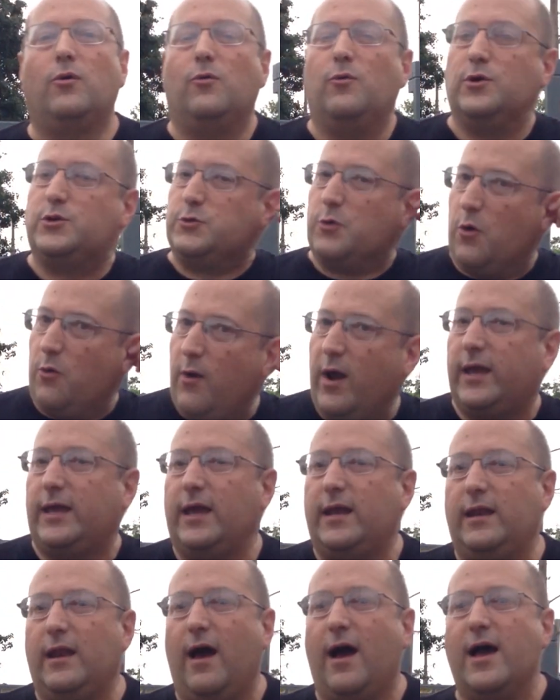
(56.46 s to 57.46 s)
which will
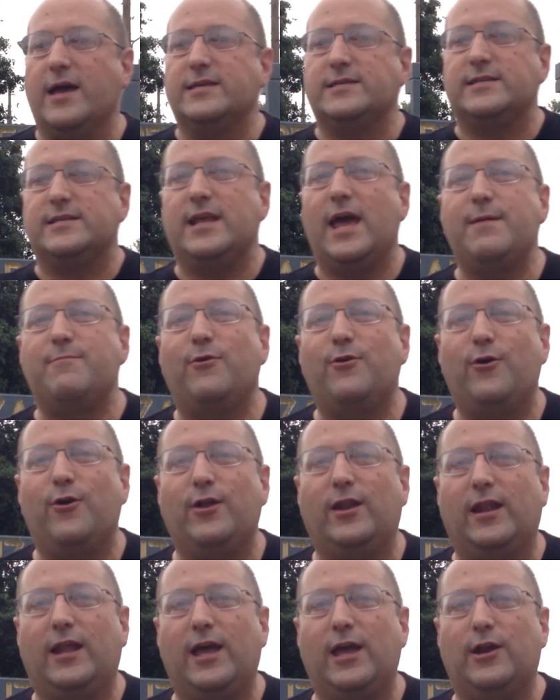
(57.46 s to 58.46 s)
recognize
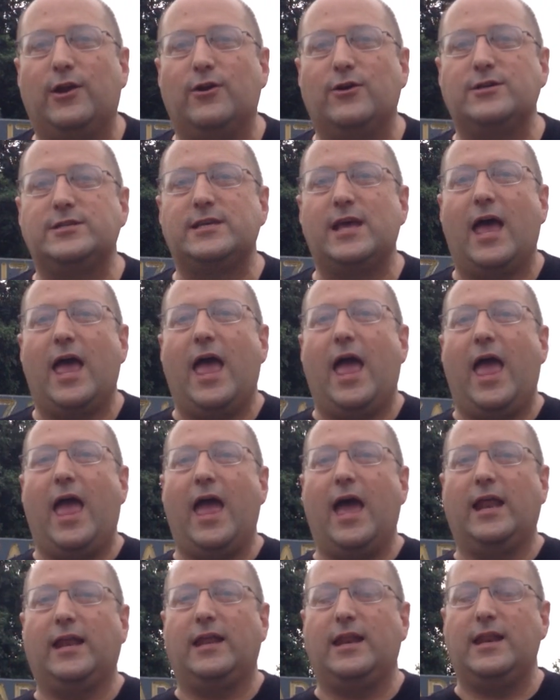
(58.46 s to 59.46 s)
neighborhood leaders
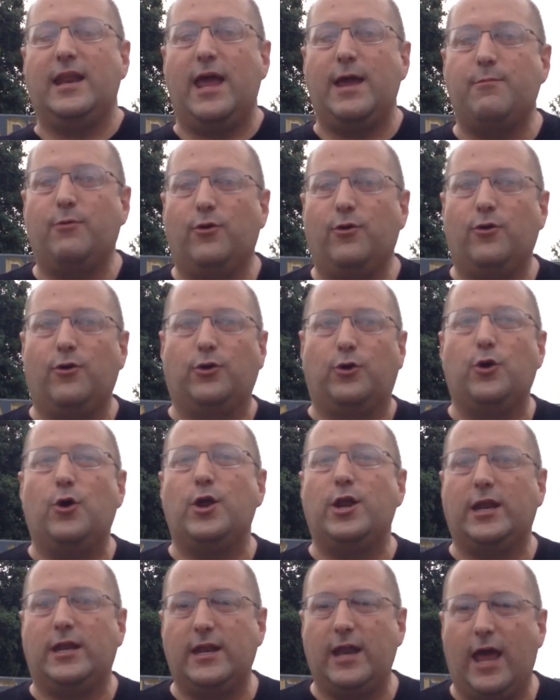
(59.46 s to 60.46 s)
and neighborhood
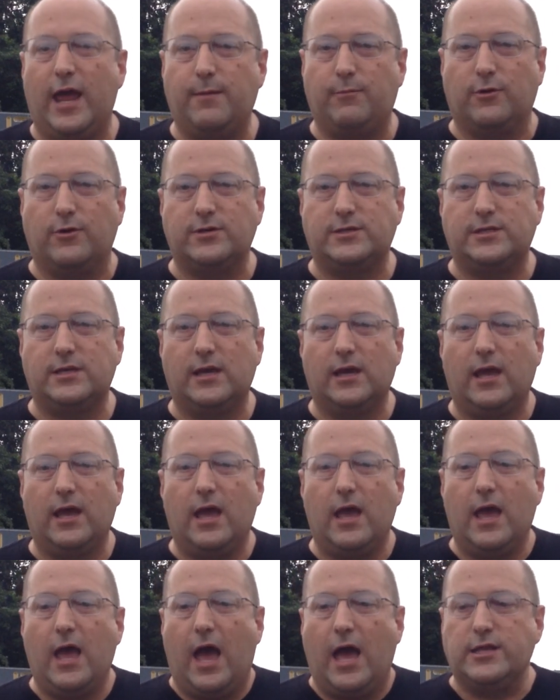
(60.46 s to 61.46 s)
good neighbors.
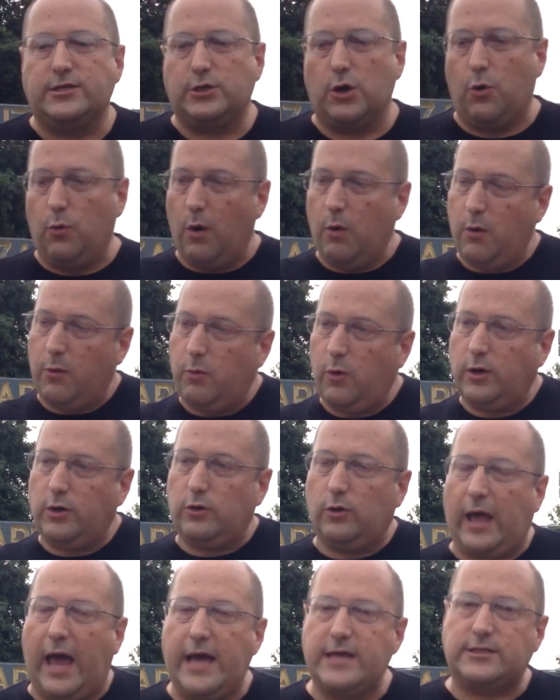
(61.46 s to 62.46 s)
And so what we're
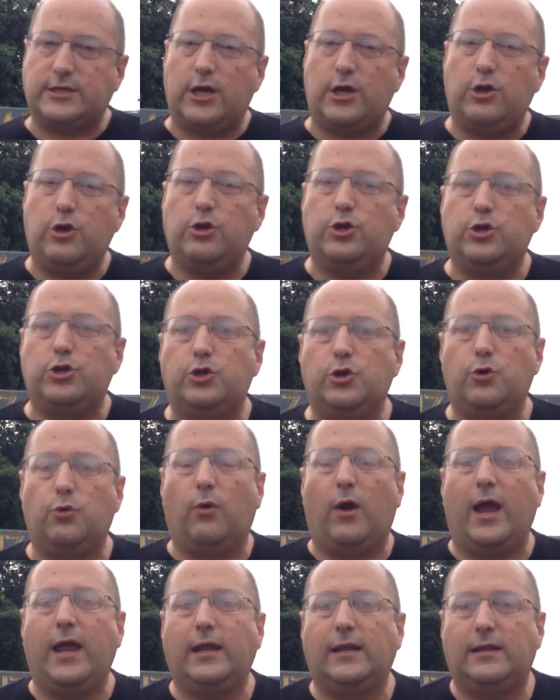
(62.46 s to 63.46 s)
asking you to
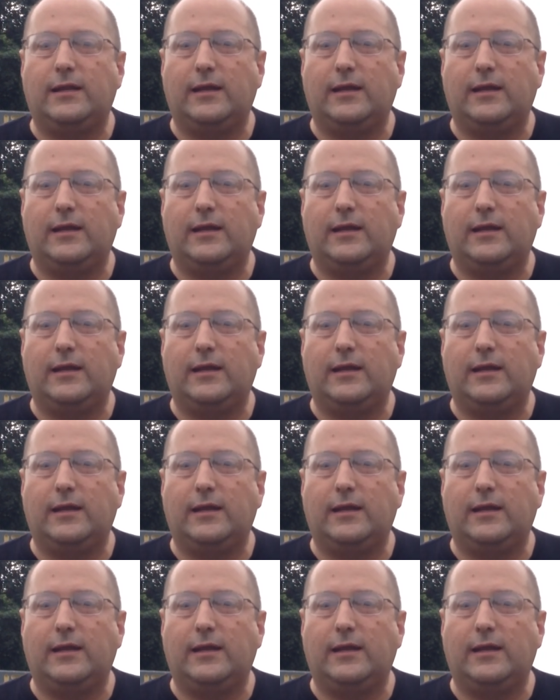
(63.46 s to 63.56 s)
do right